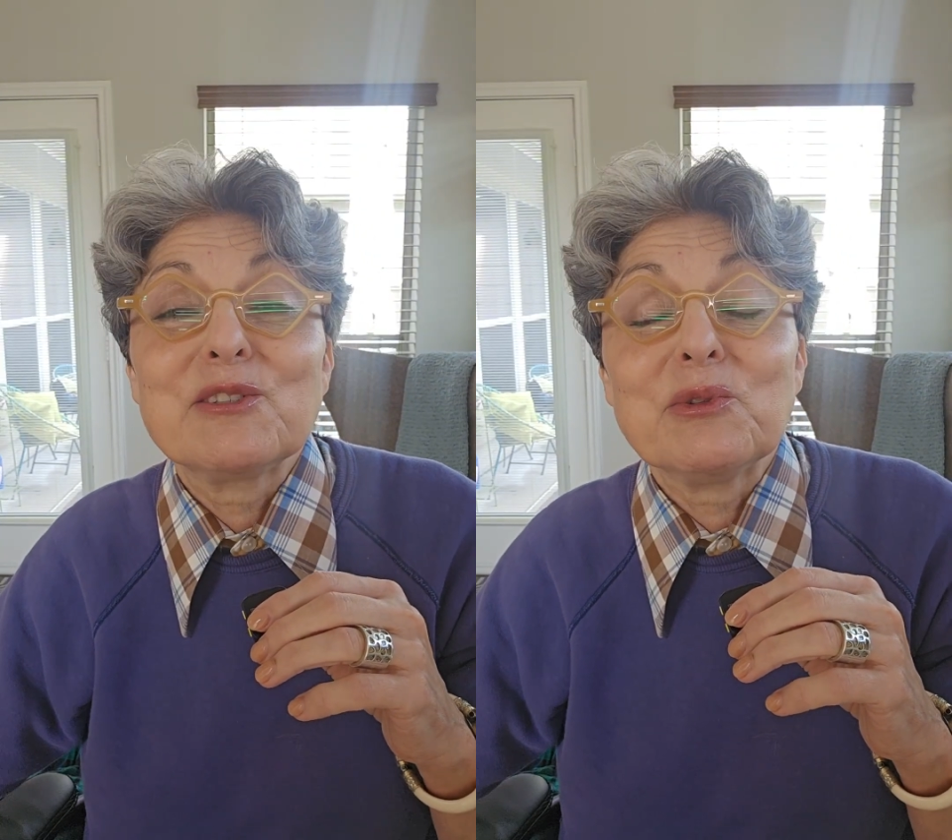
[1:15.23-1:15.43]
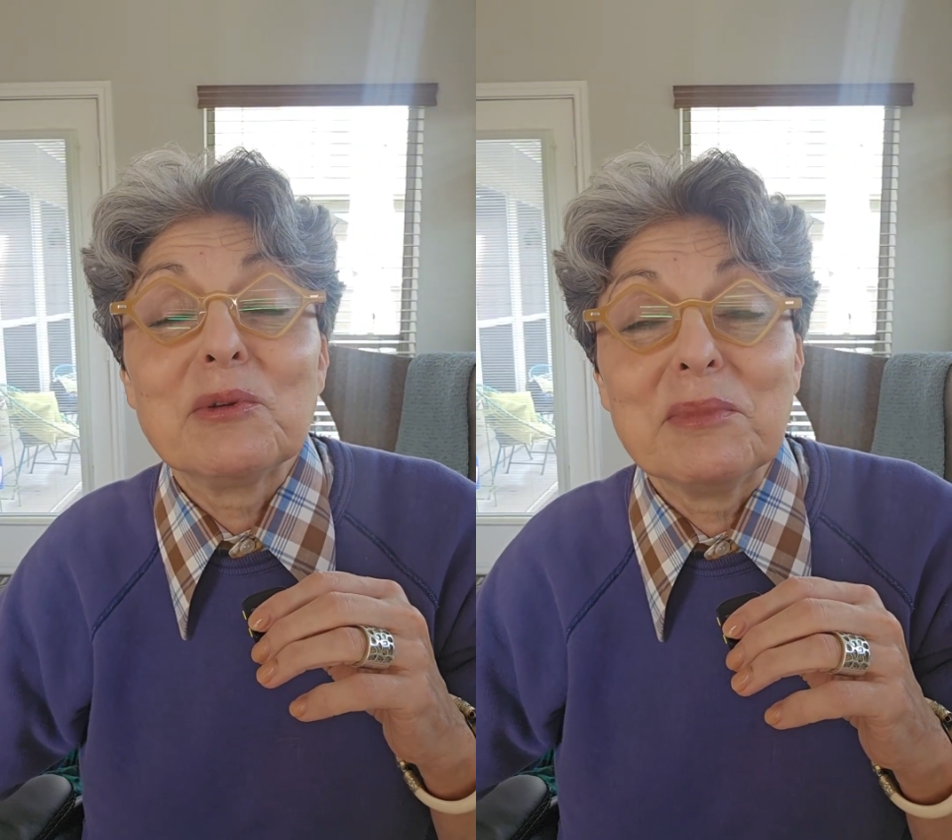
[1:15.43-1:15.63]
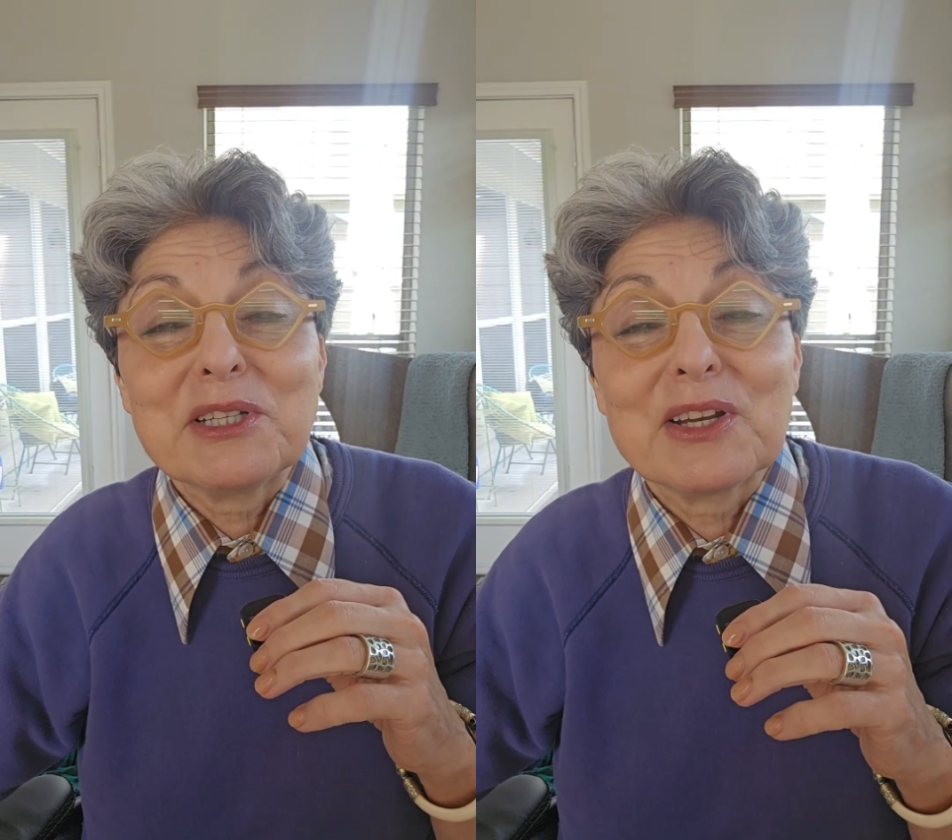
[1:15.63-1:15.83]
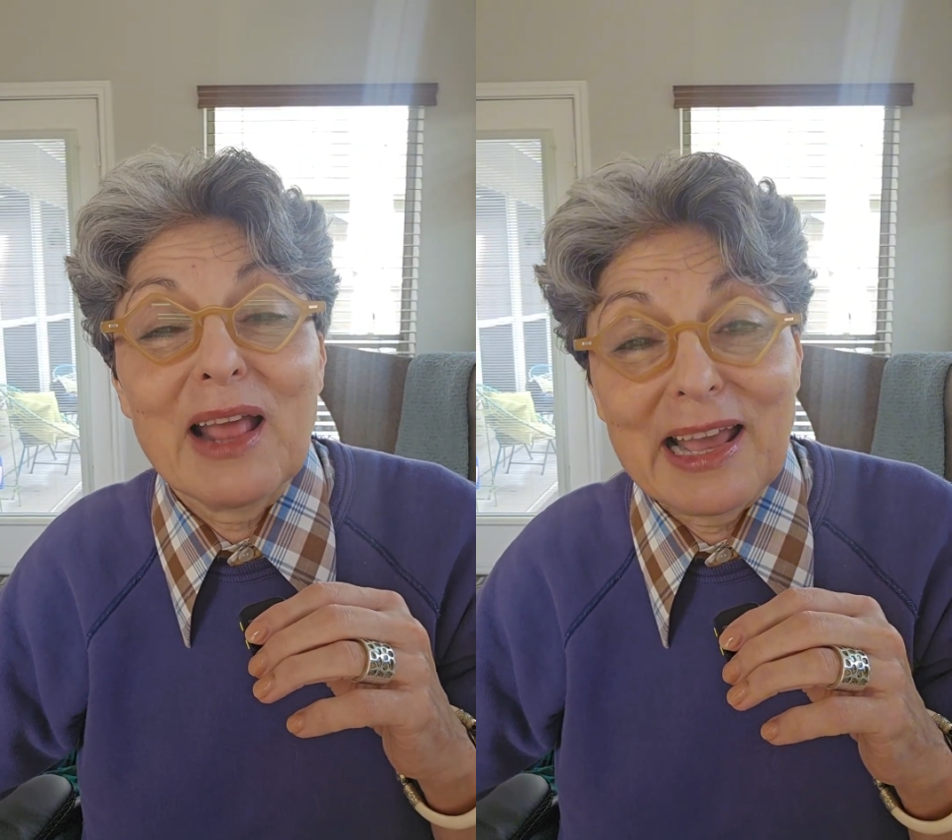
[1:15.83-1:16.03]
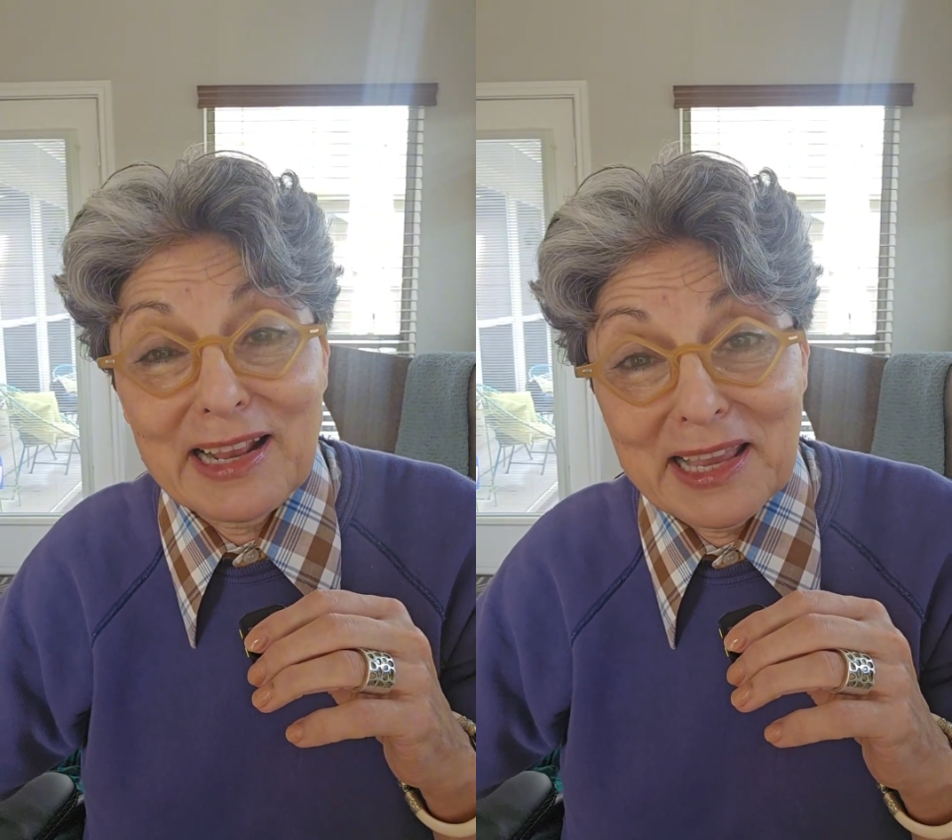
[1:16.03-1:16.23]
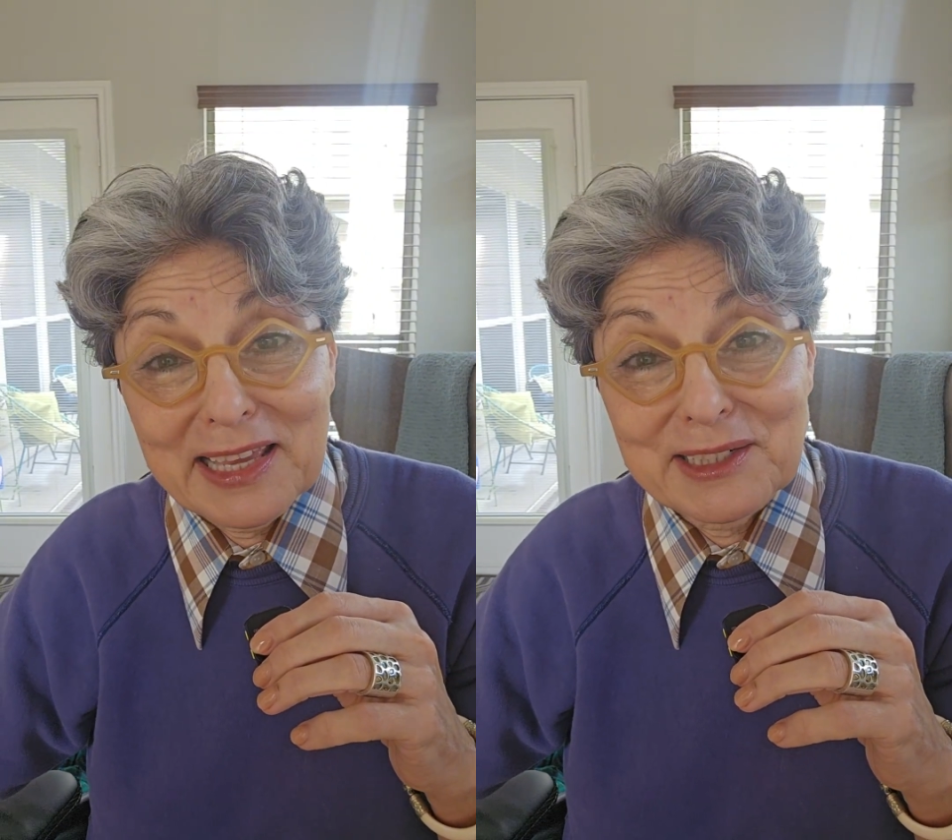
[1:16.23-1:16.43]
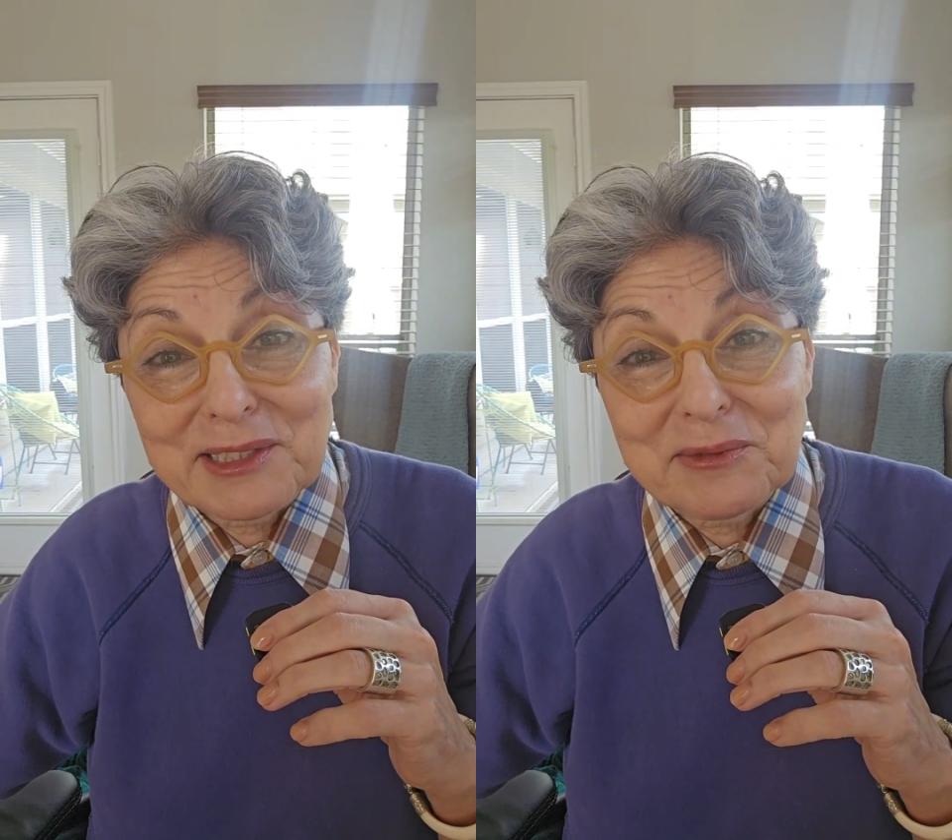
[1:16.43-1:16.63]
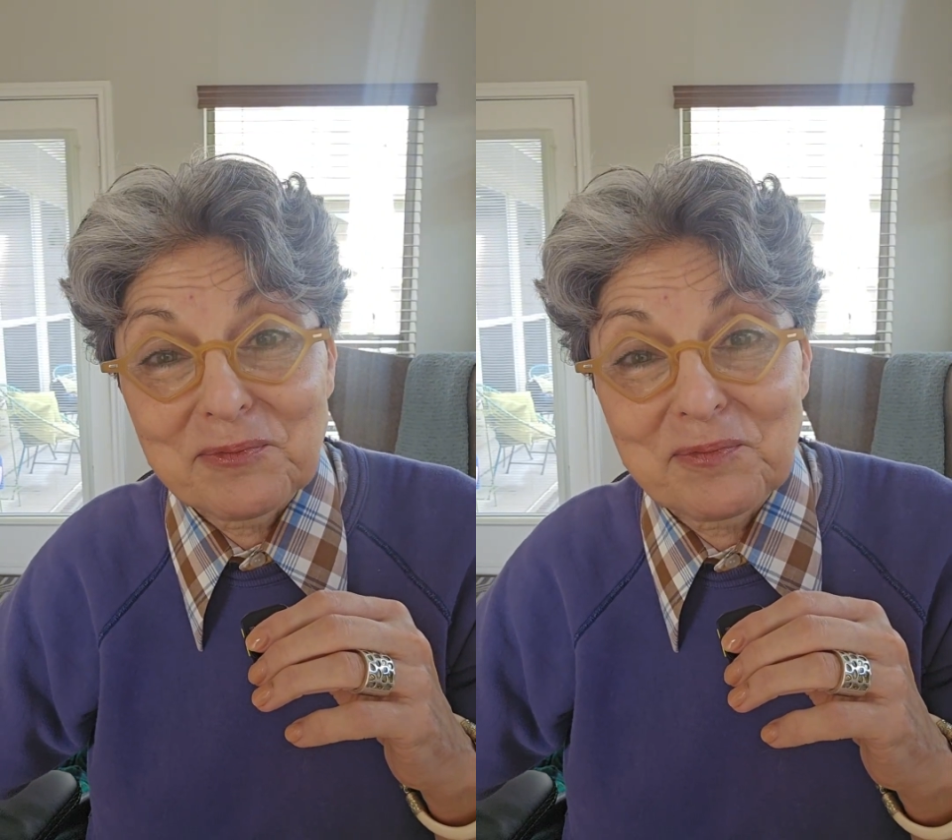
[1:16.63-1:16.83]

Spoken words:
to the mission at hand.